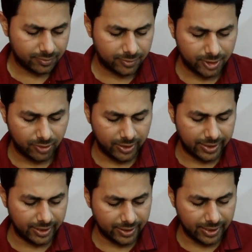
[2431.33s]
you will
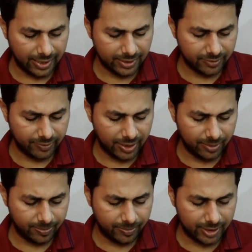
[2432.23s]
get x square
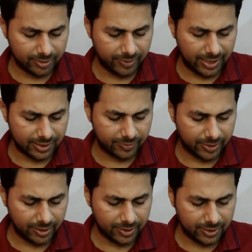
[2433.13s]
plus y
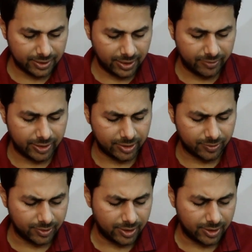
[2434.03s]
square is equal to